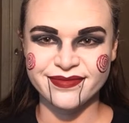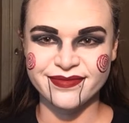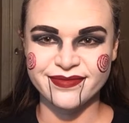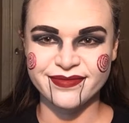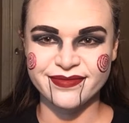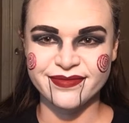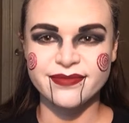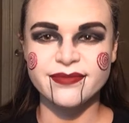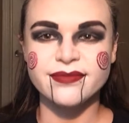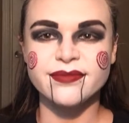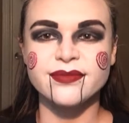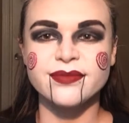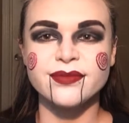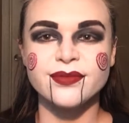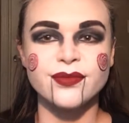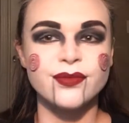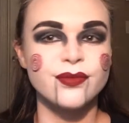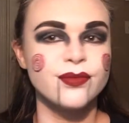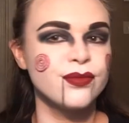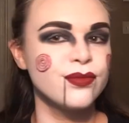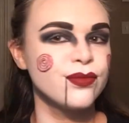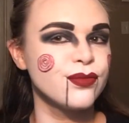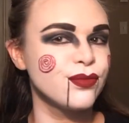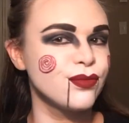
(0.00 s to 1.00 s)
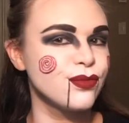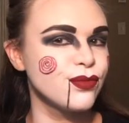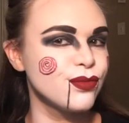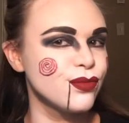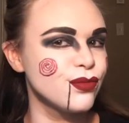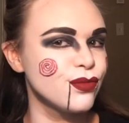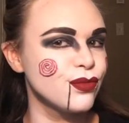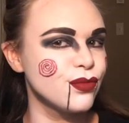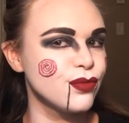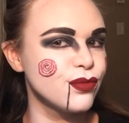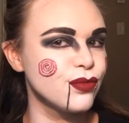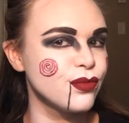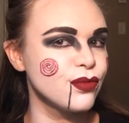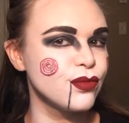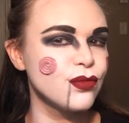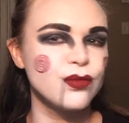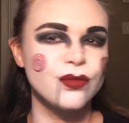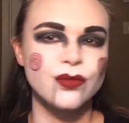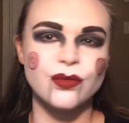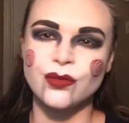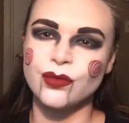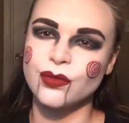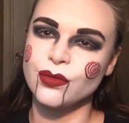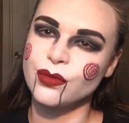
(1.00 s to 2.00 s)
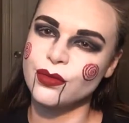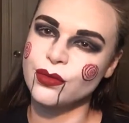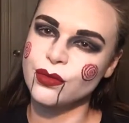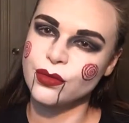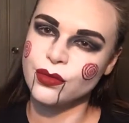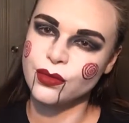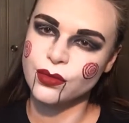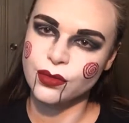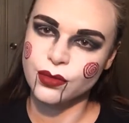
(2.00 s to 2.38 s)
So I like the outcome, as you can tell.